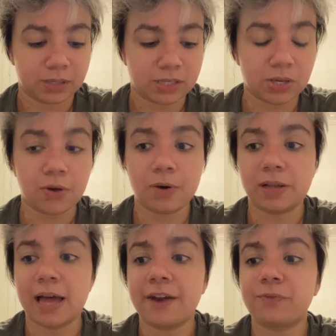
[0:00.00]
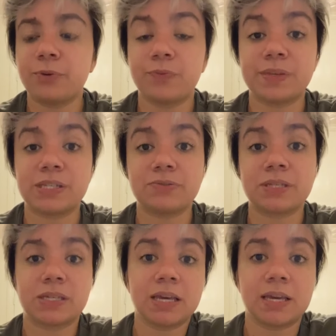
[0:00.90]
So a lot of movements you
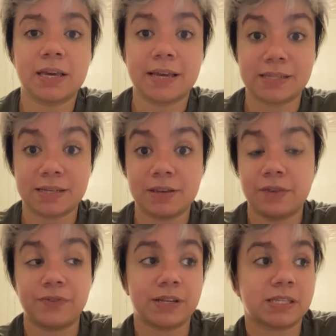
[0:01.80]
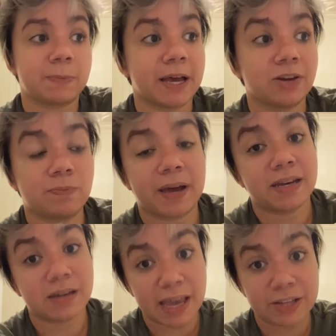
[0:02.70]
see is even inspired by
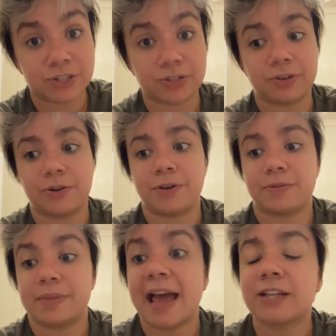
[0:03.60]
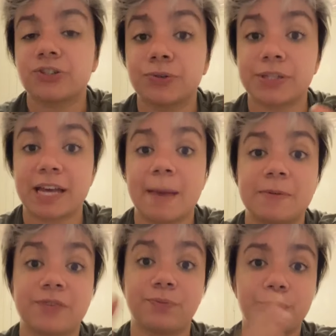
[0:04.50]
nature or natural
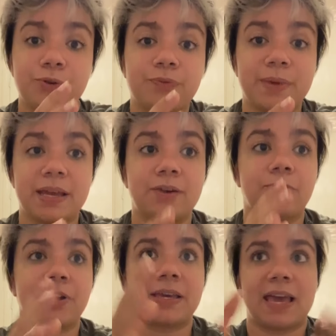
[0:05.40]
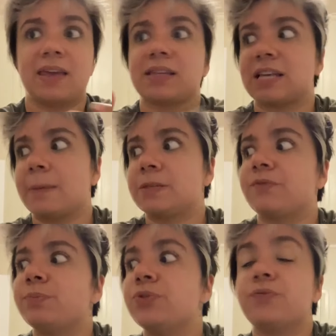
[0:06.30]
types of movement, organic types
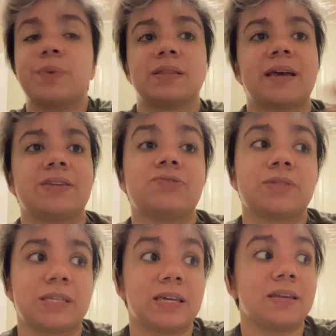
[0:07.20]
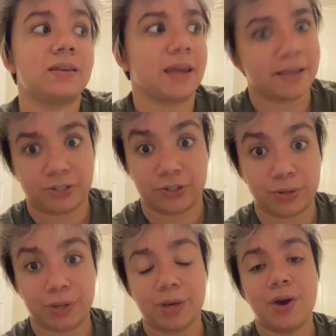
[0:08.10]
of movement that you see in
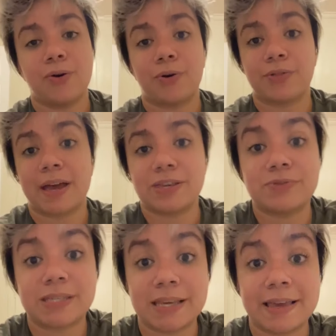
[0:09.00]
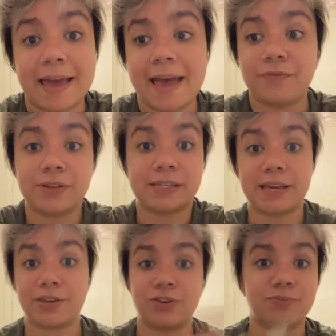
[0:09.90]
nature, or that you see everyday
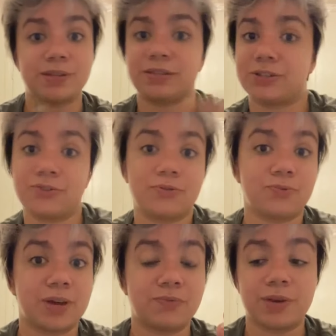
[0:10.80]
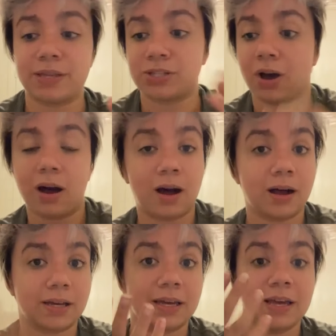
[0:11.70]
humans do, the way we
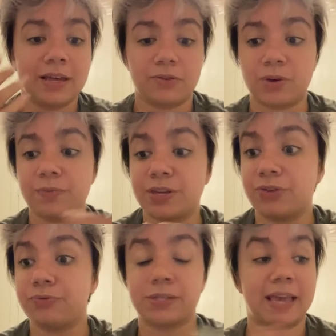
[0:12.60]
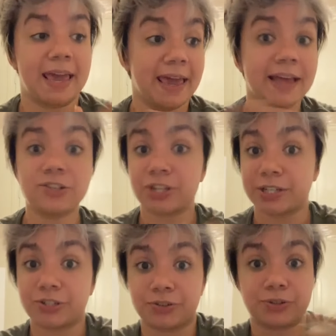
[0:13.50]
talk, the way we use hand
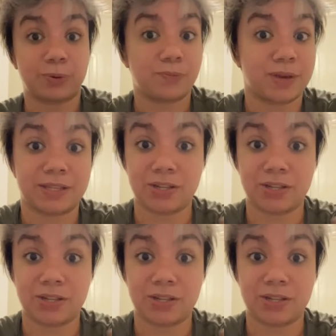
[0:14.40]
gestures when we